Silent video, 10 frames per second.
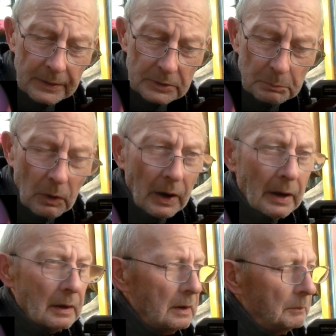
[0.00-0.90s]
just
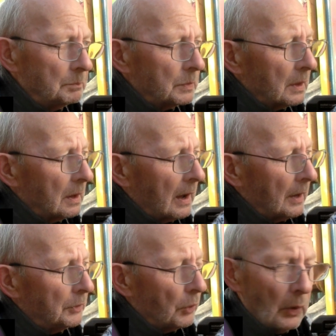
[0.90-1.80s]
by
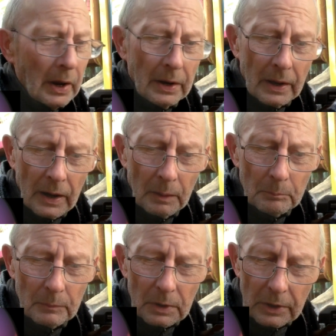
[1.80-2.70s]
undoing
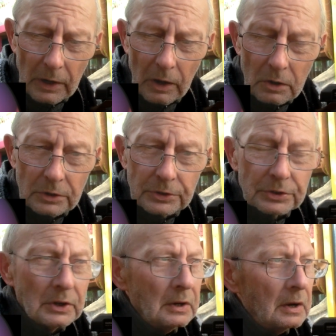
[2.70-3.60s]
the
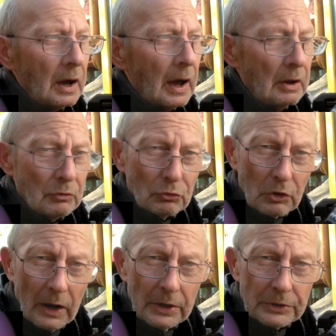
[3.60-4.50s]
locks and
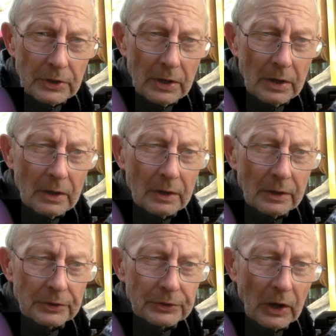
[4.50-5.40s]
raising
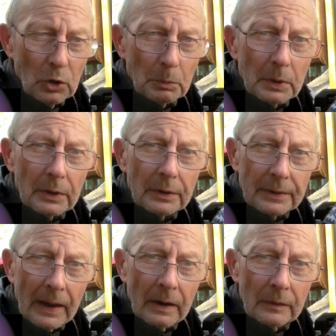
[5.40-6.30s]
the scope
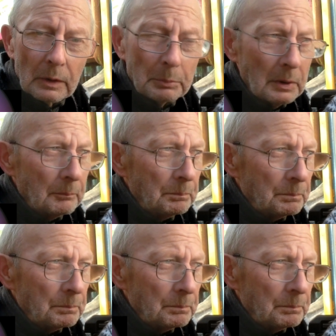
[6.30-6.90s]
down a bit.